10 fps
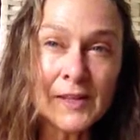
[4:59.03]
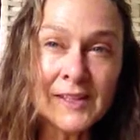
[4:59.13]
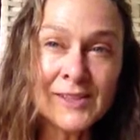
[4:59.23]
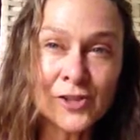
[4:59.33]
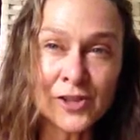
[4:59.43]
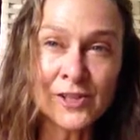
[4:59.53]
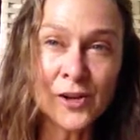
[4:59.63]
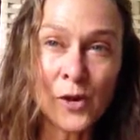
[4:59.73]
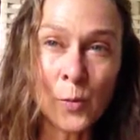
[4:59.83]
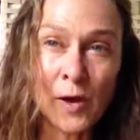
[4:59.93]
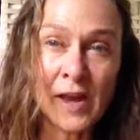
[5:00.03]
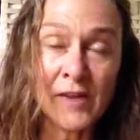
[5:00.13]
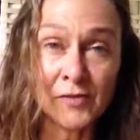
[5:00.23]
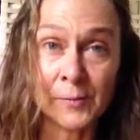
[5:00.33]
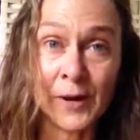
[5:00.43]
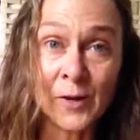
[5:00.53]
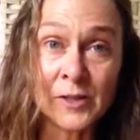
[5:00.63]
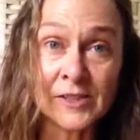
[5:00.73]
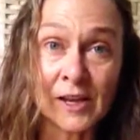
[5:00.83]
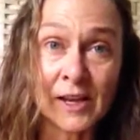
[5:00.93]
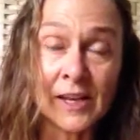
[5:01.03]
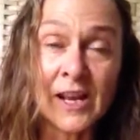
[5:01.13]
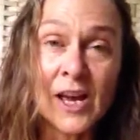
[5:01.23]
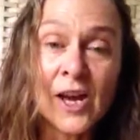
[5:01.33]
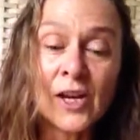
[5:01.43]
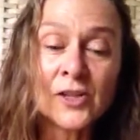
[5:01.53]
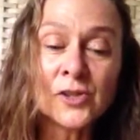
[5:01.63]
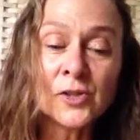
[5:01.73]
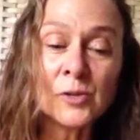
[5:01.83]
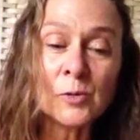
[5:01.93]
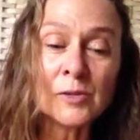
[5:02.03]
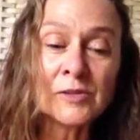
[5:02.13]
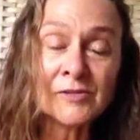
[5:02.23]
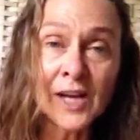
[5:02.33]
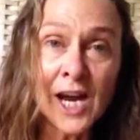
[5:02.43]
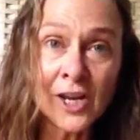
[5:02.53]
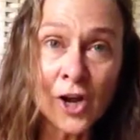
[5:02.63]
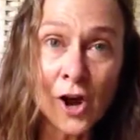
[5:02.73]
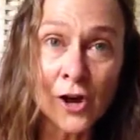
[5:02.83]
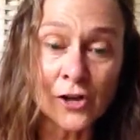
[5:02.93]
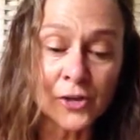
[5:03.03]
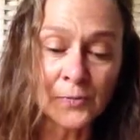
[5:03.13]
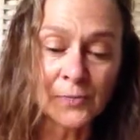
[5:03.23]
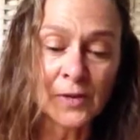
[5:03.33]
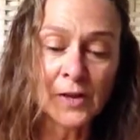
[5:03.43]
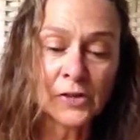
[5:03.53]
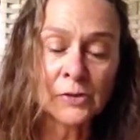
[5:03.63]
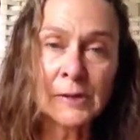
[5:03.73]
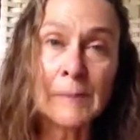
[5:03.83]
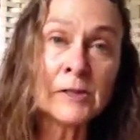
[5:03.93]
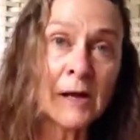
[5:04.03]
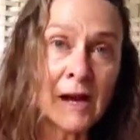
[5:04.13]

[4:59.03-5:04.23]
is just another way for the parasite to divide and conquer. So it's up to